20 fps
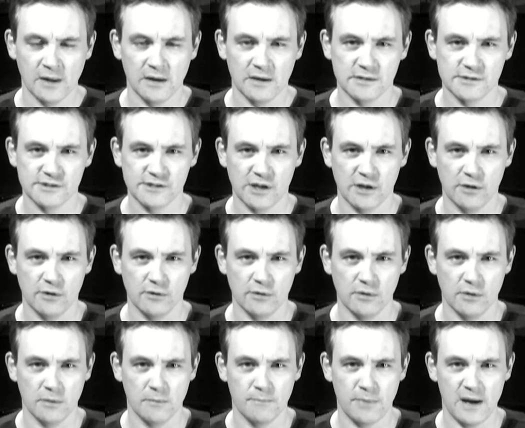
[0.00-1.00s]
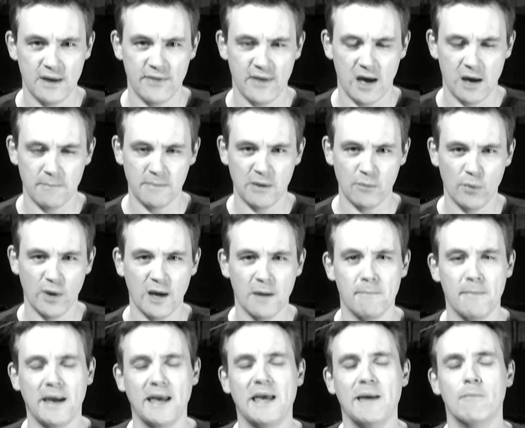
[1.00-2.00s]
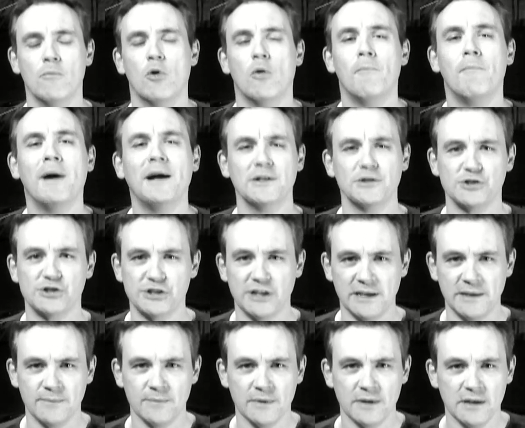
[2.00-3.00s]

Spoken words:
So by that I mean we can make it more punchy.